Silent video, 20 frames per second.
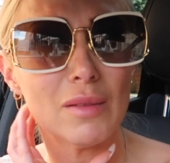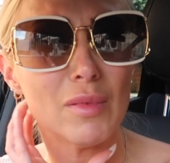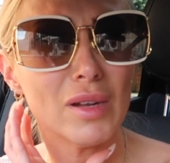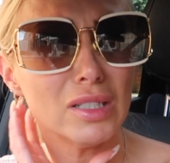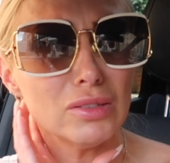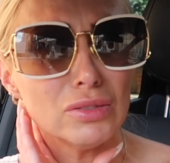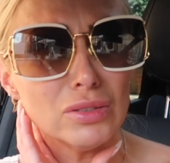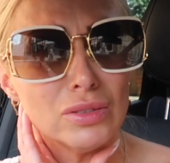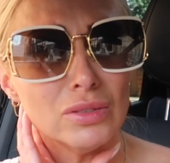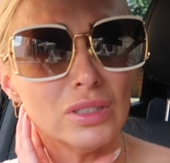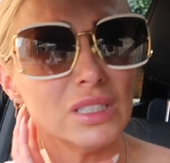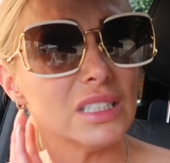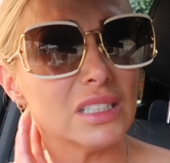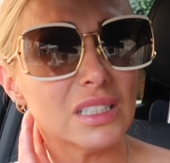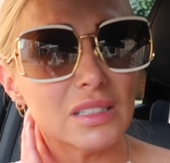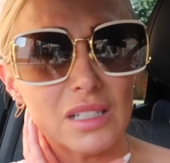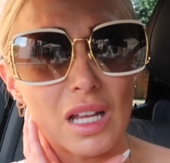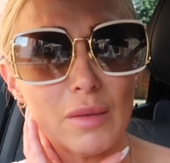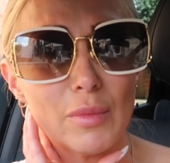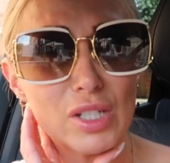I'm like, oh,
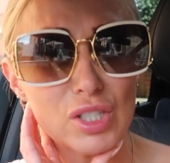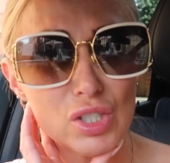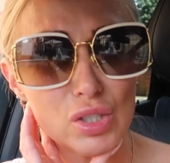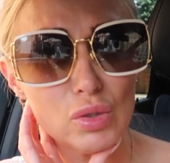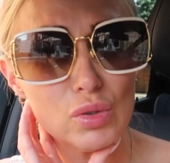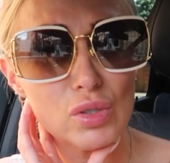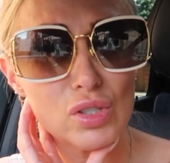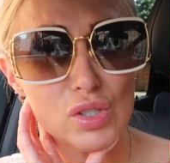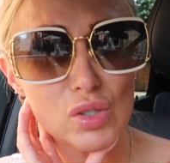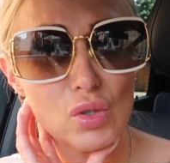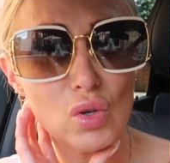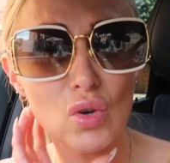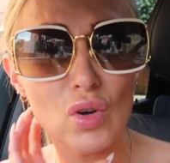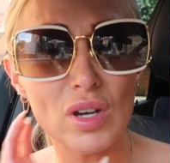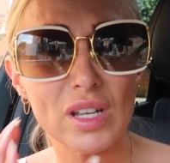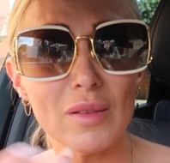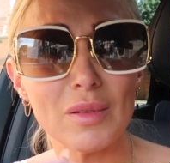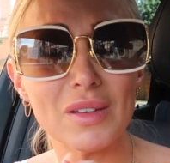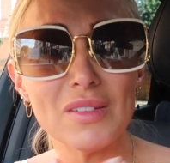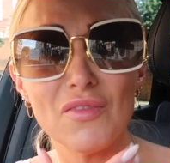it's like my jaw's sore,
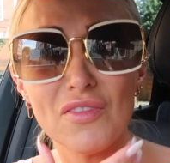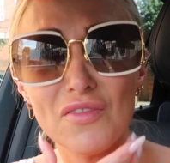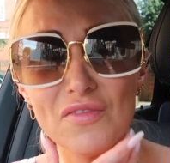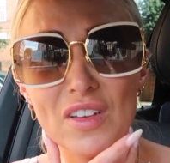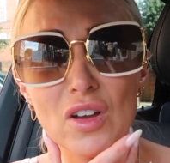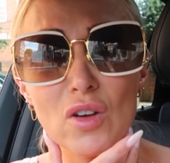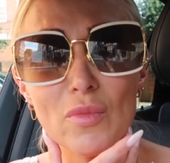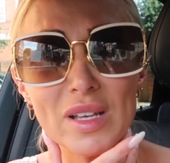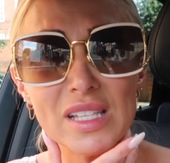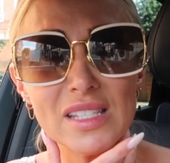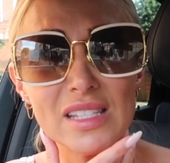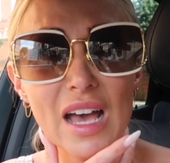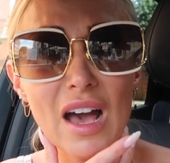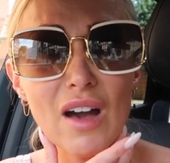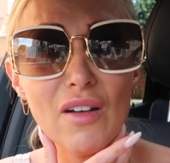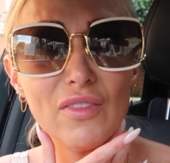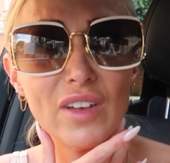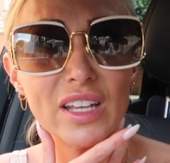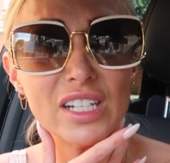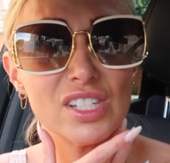and I can feel
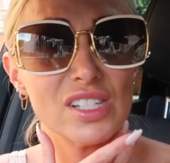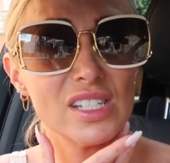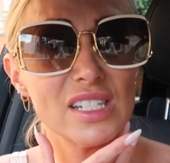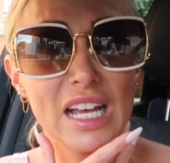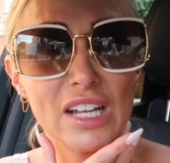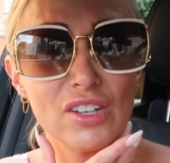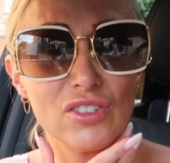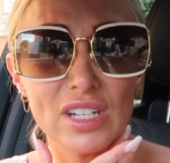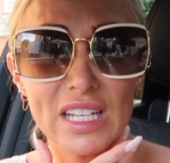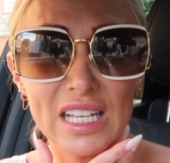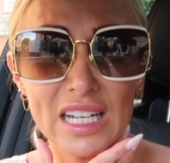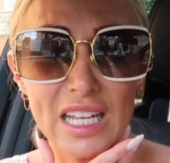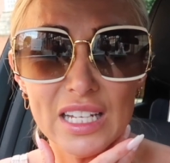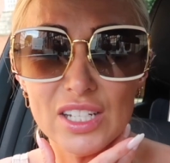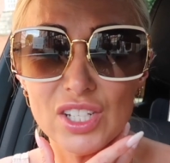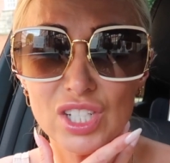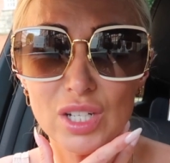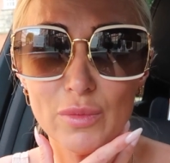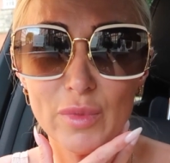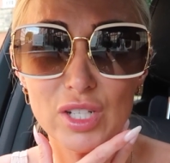myself like just naturally
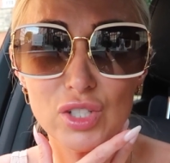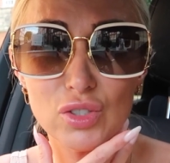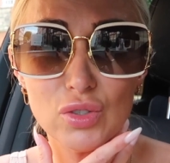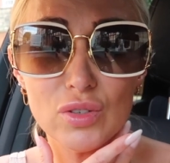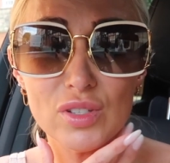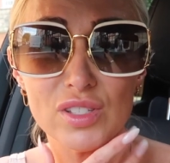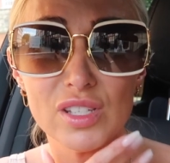clenching my jaw.